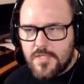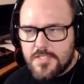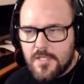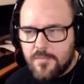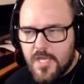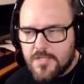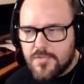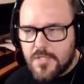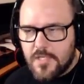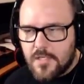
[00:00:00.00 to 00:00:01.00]
let's say
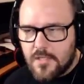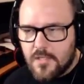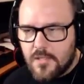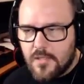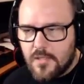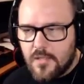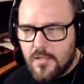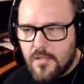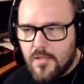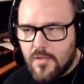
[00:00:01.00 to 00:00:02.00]
Patrick,
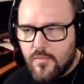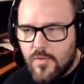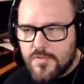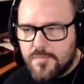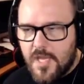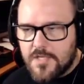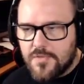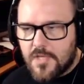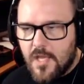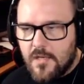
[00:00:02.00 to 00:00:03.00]
where was
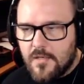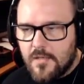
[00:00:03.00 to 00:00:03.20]
Patrick at?